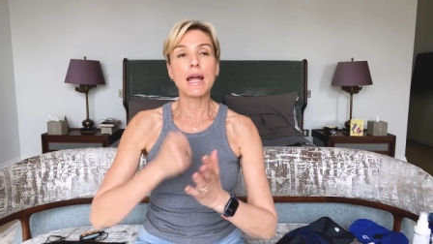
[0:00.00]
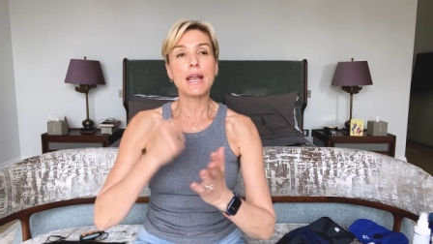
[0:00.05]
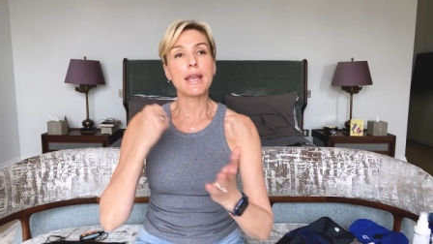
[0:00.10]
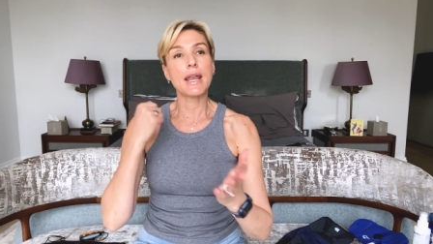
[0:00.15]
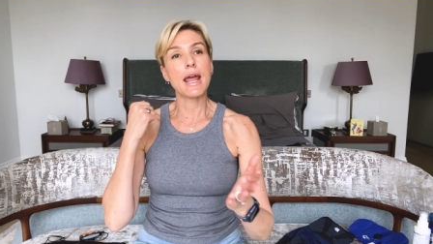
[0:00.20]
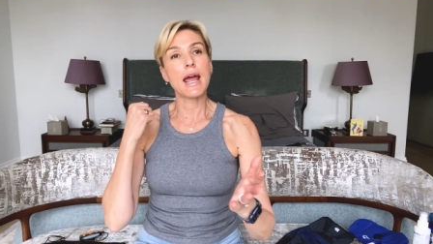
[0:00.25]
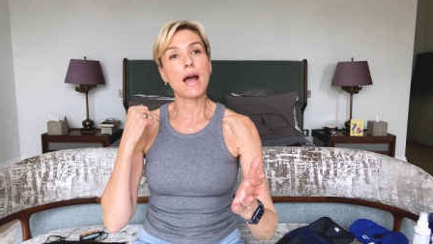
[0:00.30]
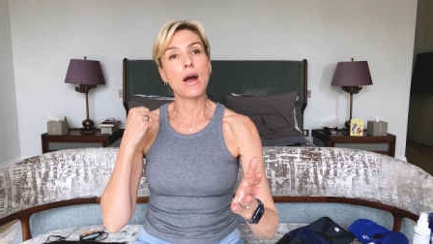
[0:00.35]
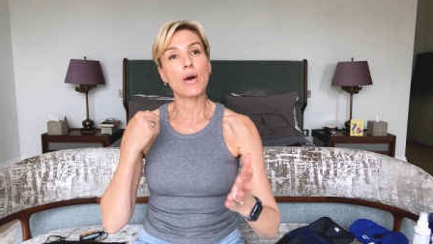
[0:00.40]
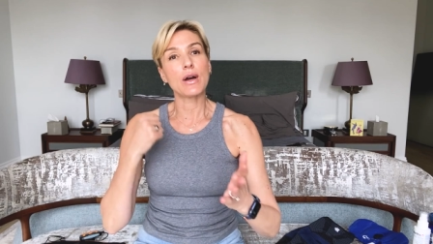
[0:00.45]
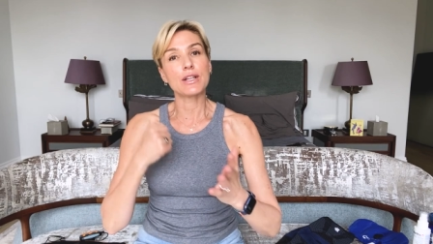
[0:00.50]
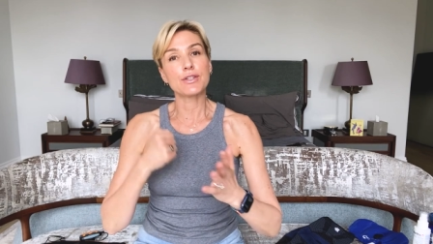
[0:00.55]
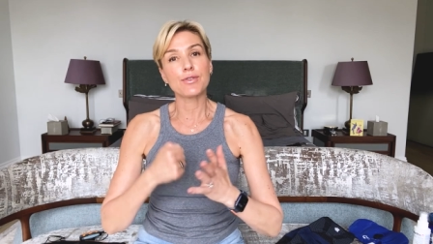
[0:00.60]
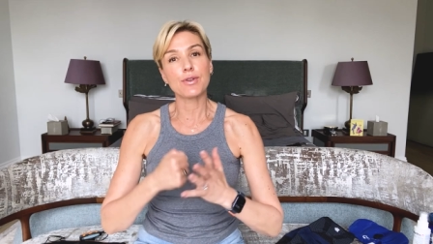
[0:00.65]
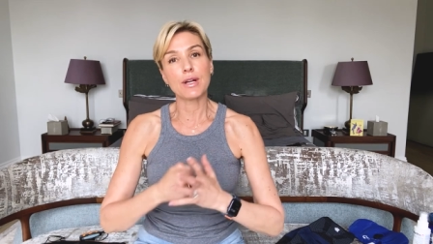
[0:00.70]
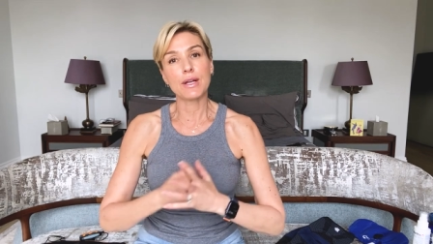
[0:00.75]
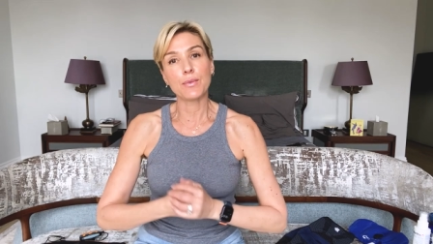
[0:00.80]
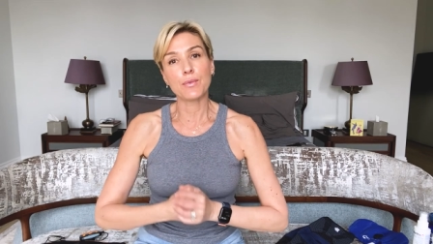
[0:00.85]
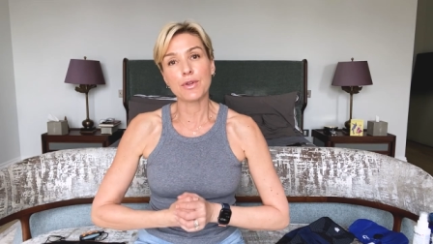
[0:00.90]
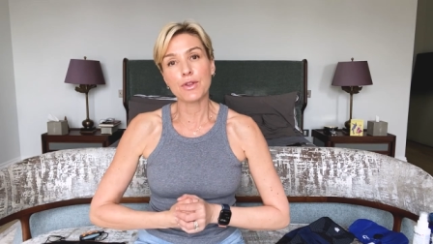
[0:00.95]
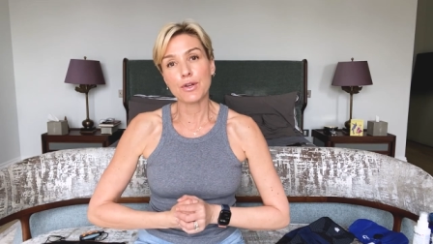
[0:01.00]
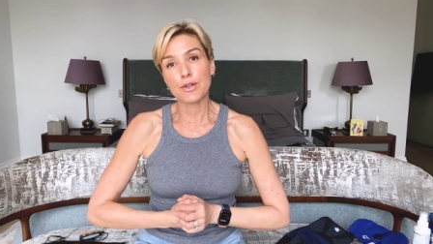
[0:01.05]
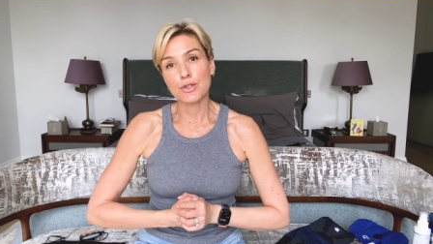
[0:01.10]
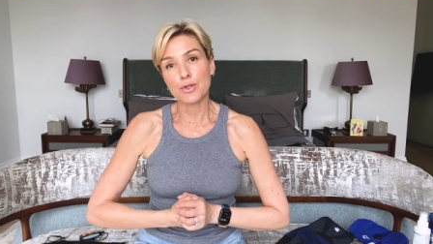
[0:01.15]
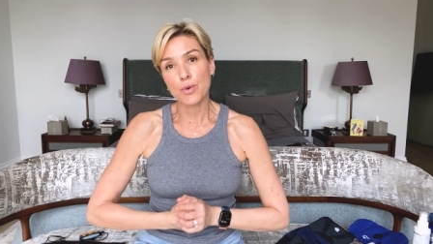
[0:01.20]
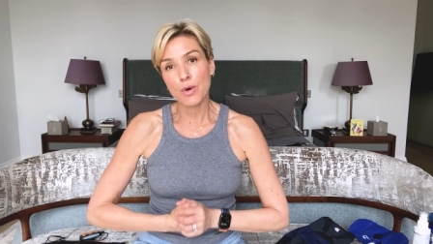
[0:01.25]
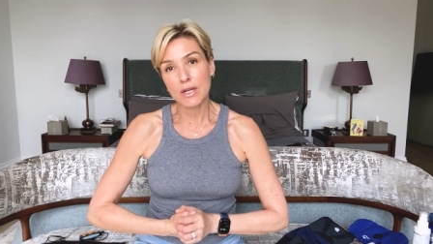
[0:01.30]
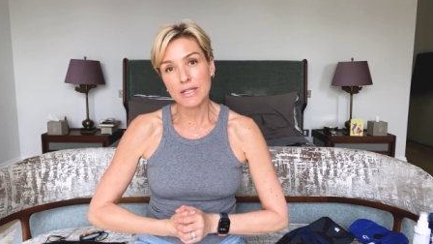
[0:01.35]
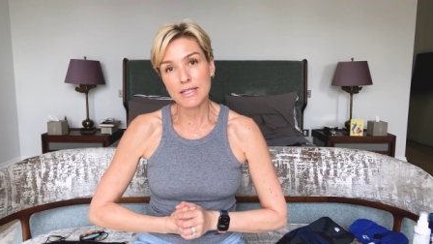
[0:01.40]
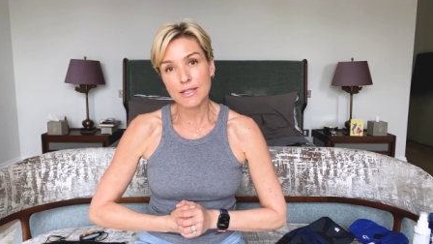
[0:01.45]
and now I train with her
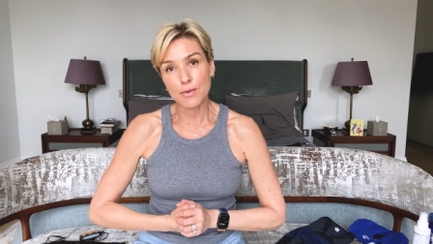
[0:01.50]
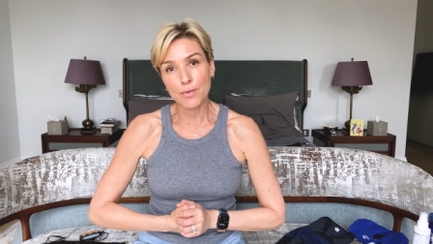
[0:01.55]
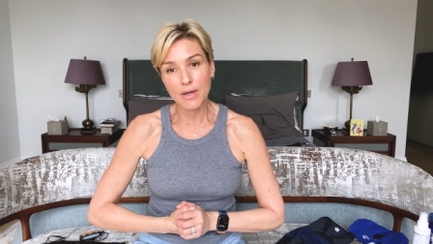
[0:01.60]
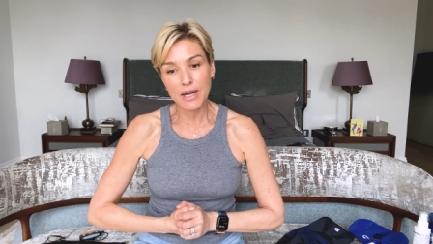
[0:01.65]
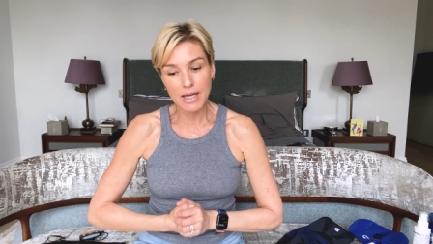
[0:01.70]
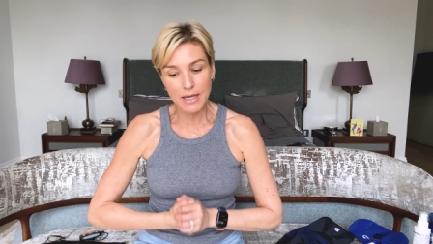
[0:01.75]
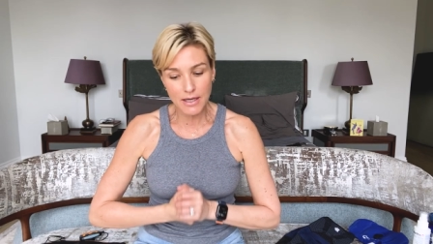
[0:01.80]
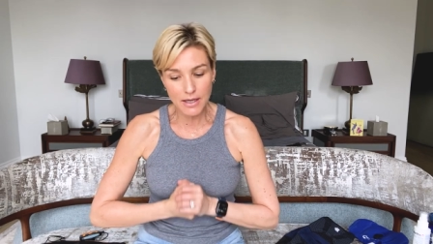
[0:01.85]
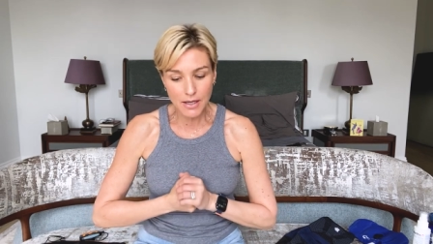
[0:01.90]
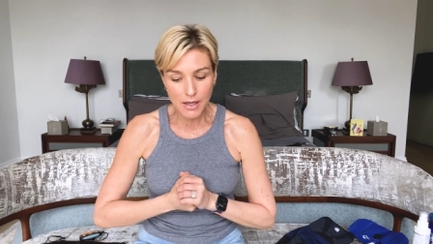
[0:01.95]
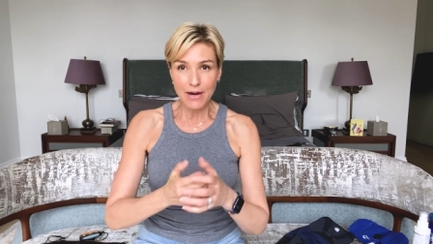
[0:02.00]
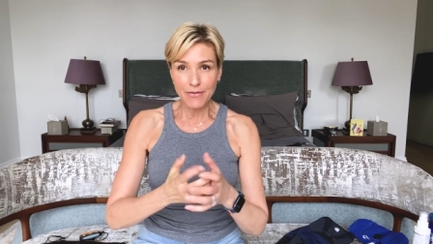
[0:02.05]
twice a week.